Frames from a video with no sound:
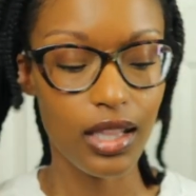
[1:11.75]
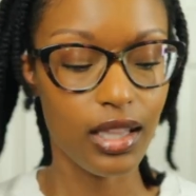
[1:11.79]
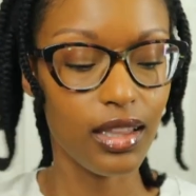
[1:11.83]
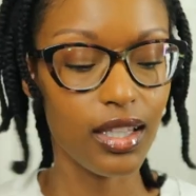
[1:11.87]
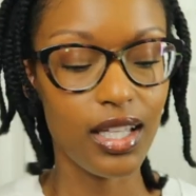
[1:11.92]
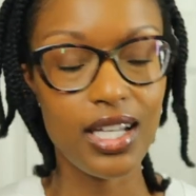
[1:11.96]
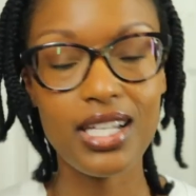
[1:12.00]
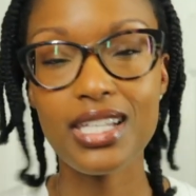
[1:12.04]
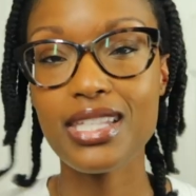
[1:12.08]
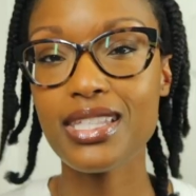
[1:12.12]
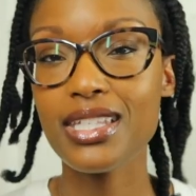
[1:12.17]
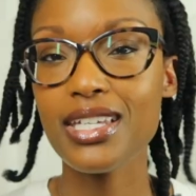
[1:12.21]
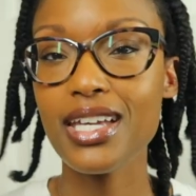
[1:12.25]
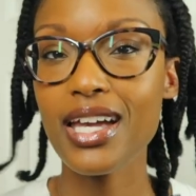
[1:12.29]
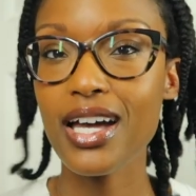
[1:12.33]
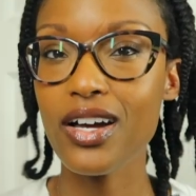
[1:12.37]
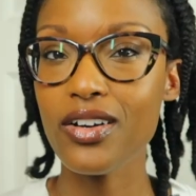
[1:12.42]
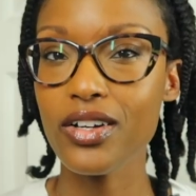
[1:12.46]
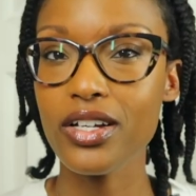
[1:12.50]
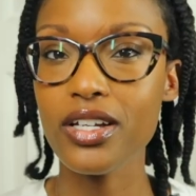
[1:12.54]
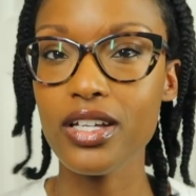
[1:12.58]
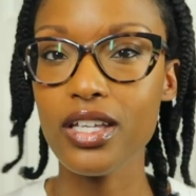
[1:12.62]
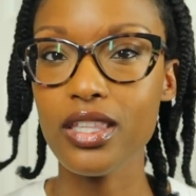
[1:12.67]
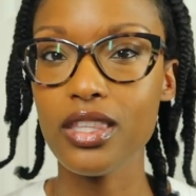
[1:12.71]
let's see
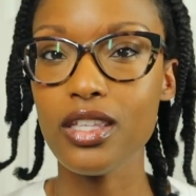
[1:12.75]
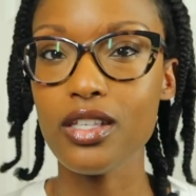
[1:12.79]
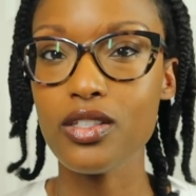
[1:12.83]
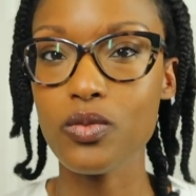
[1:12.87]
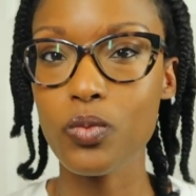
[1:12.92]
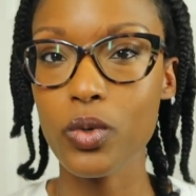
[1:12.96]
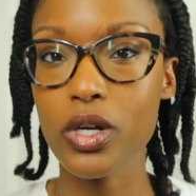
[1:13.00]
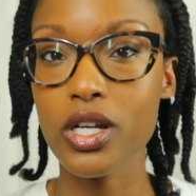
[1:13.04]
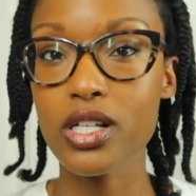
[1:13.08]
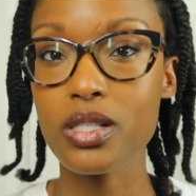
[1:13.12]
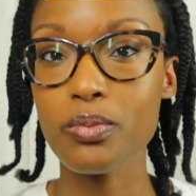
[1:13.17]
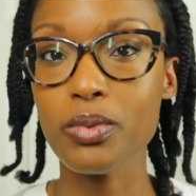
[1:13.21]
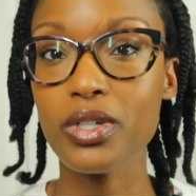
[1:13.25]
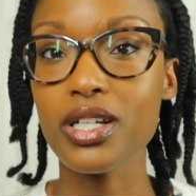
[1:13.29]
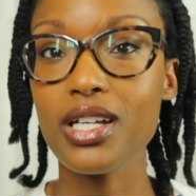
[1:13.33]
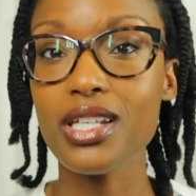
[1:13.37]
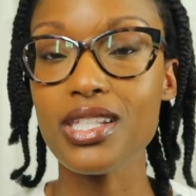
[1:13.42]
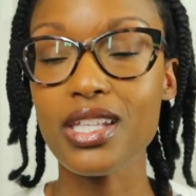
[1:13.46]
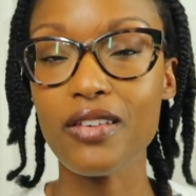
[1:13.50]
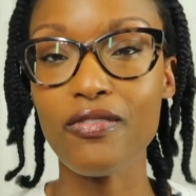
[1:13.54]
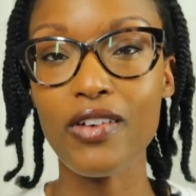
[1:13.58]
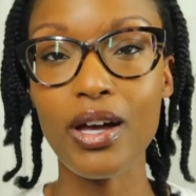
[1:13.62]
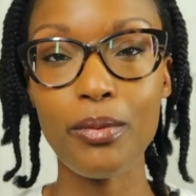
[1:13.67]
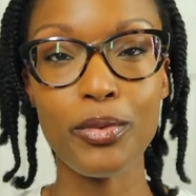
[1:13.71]
how good this works
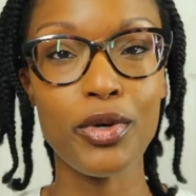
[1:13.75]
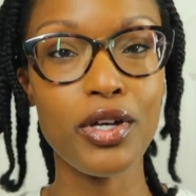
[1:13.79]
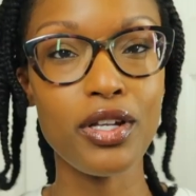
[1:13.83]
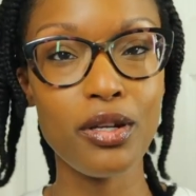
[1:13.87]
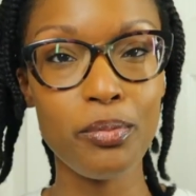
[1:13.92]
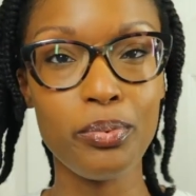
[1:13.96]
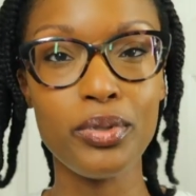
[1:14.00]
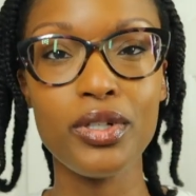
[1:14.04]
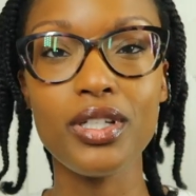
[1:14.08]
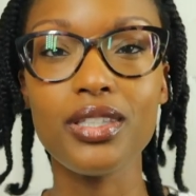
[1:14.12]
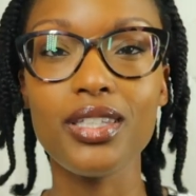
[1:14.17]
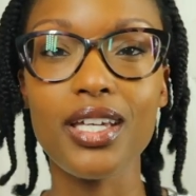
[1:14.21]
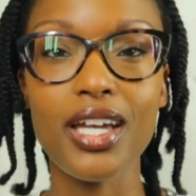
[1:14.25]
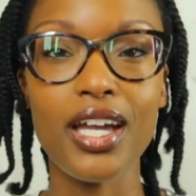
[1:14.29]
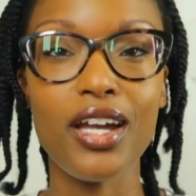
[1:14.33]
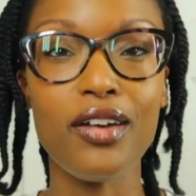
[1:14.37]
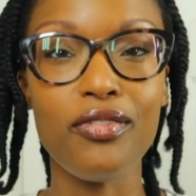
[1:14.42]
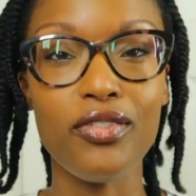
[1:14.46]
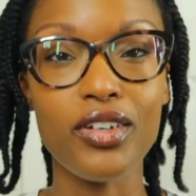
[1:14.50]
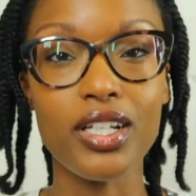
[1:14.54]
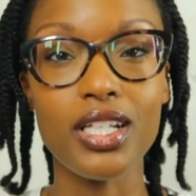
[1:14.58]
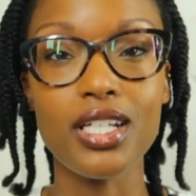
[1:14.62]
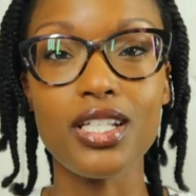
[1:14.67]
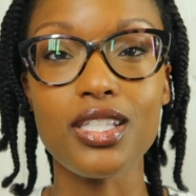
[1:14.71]
because if I'm going to put the
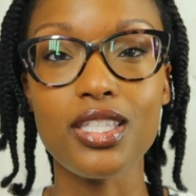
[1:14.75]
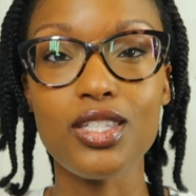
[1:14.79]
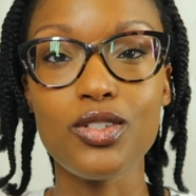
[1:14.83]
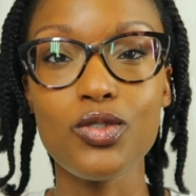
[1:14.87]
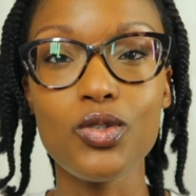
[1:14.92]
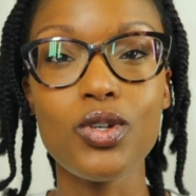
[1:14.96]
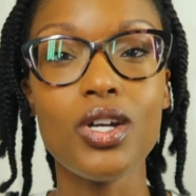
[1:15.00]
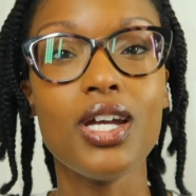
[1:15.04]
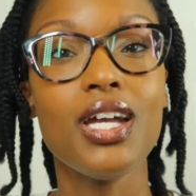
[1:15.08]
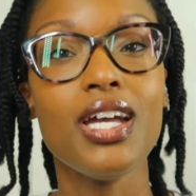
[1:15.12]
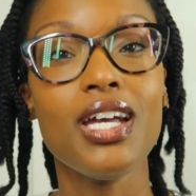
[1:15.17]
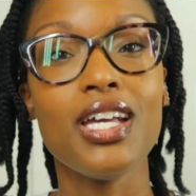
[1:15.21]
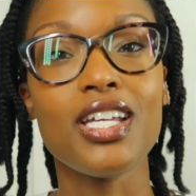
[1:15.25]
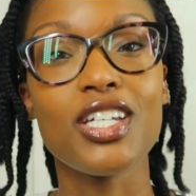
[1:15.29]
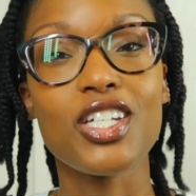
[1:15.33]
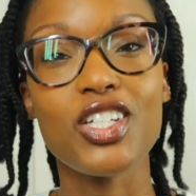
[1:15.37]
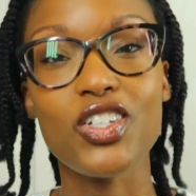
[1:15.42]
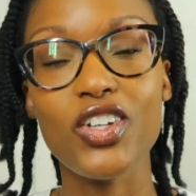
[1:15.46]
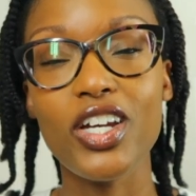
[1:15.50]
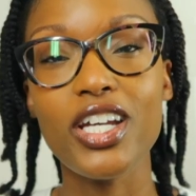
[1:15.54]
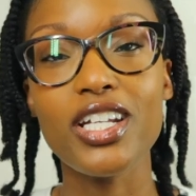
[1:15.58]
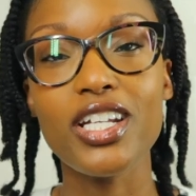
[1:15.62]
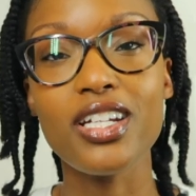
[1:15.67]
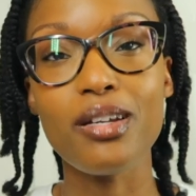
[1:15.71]
effort into
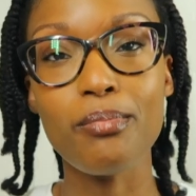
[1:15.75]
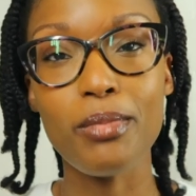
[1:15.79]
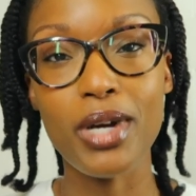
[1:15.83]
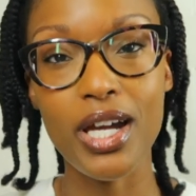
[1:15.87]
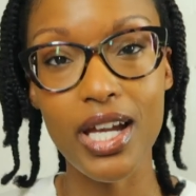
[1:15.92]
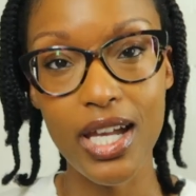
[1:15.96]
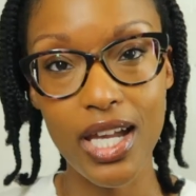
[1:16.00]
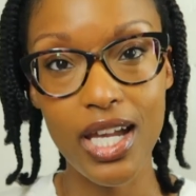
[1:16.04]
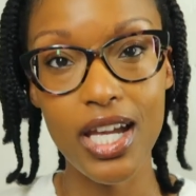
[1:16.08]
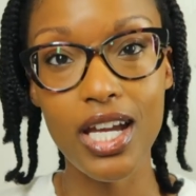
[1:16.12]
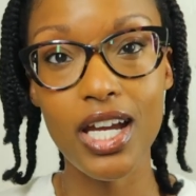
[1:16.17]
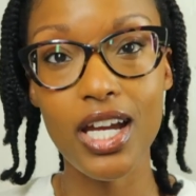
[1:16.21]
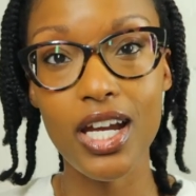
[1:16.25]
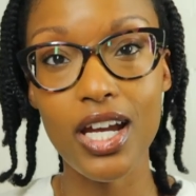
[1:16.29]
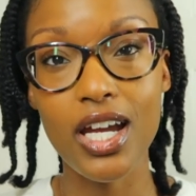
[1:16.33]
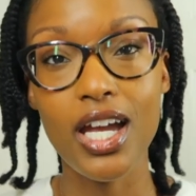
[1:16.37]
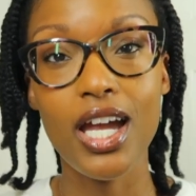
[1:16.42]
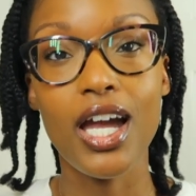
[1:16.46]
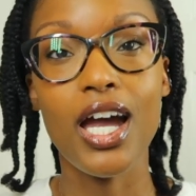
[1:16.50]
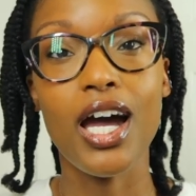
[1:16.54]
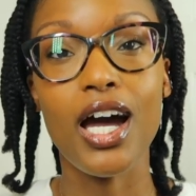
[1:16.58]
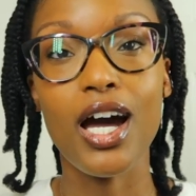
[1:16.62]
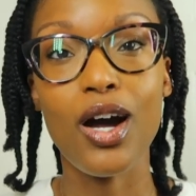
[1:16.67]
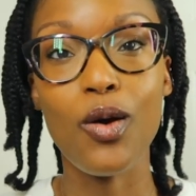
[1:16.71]
straightening my hair,
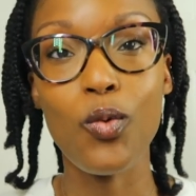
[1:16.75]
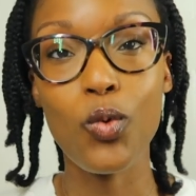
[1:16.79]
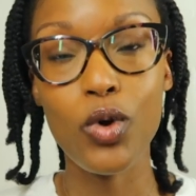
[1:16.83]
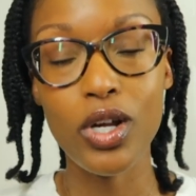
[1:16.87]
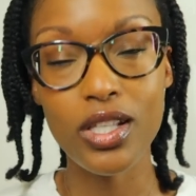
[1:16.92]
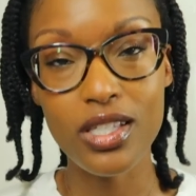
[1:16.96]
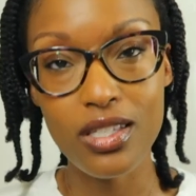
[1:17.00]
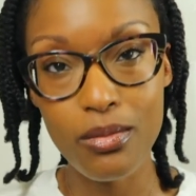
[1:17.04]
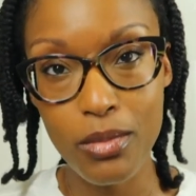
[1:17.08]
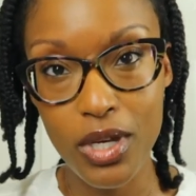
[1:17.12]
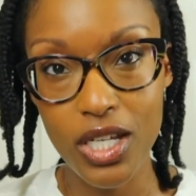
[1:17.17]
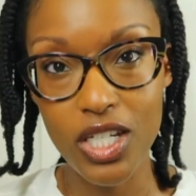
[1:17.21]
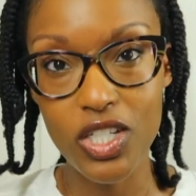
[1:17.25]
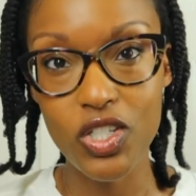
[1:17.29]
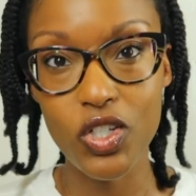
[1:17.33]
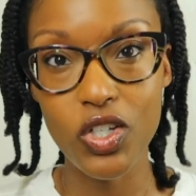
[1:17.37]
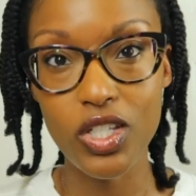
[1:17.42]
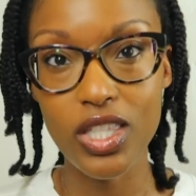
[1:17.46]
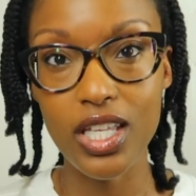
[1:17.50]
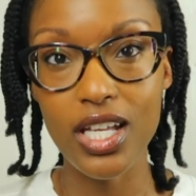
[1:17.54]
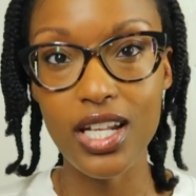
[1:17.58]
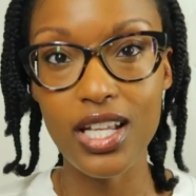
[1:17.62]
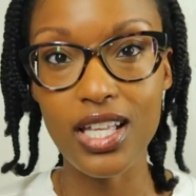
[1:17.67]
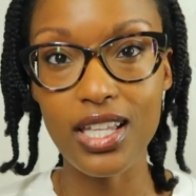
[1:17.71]
I want to make
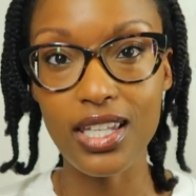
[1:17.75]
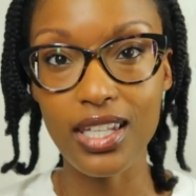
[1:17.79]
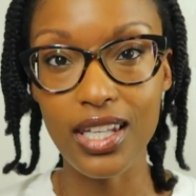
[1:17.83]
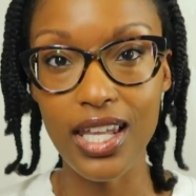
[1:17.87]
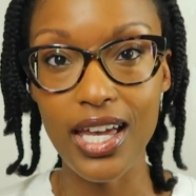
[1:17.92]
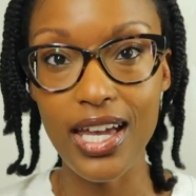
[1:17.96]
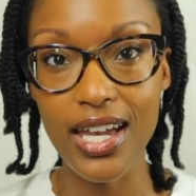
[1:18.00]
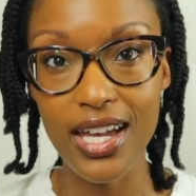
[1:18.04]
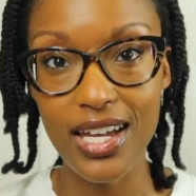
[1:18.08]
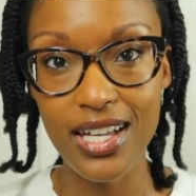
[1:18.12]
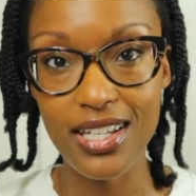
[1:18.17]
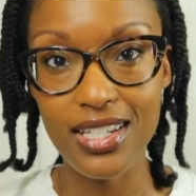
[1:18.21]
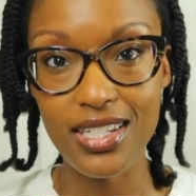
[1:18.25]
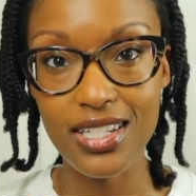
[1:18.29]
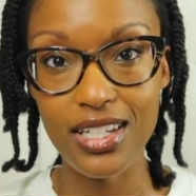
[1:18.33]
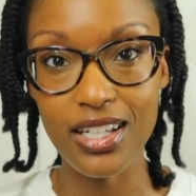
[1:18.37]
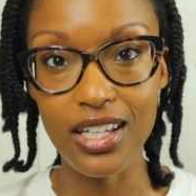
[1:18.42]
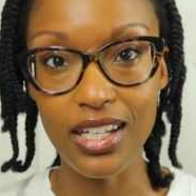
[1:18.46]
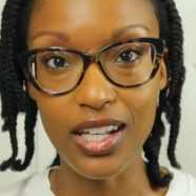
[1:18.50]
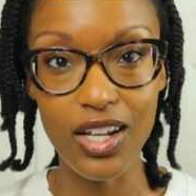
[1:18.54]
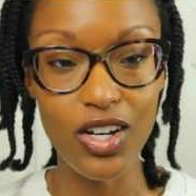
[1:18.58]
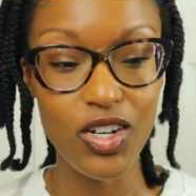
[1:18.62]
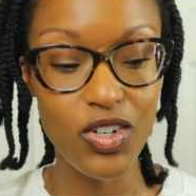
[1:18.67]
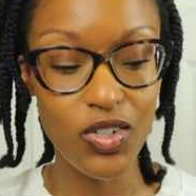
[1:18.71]
sure that it lasts
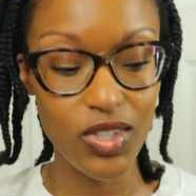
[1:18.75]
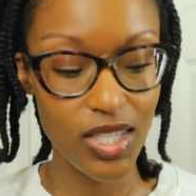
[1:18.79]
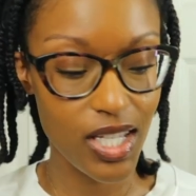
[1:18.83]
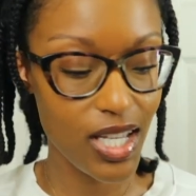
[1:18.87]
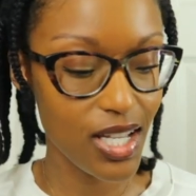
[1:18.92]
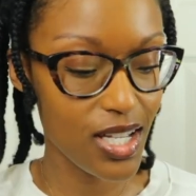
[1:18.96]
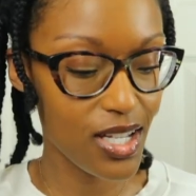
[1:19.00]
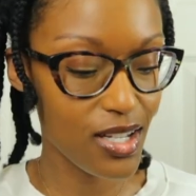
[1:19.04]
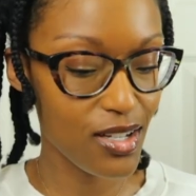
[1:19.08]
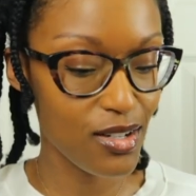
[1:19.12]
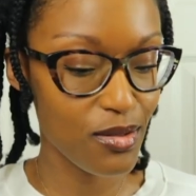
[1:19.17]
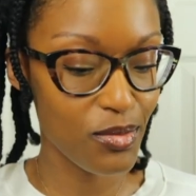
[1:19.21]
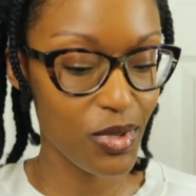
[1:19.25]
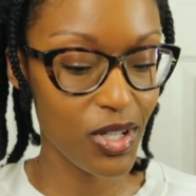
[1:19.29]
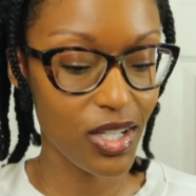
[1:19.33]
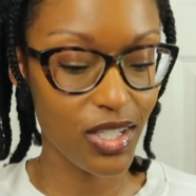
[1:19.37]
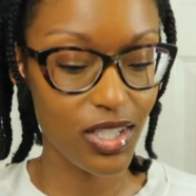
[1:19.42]
a long time.